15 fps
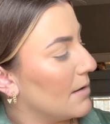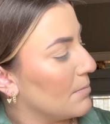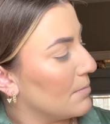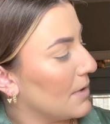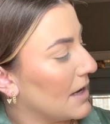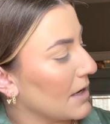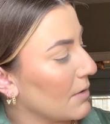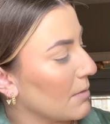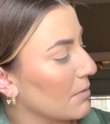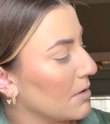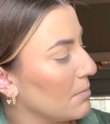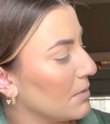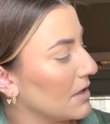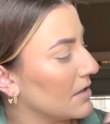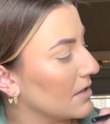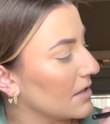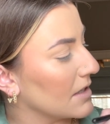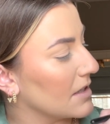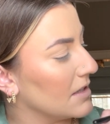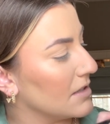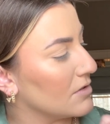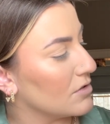But anyway, I'm going to blend like
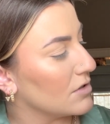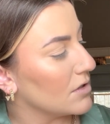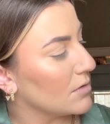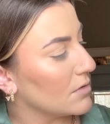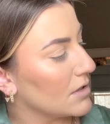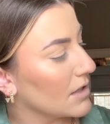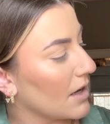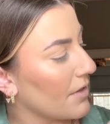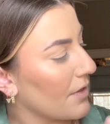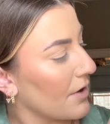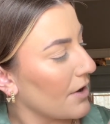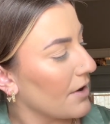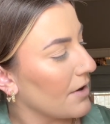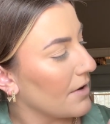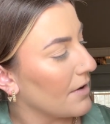these 2 together.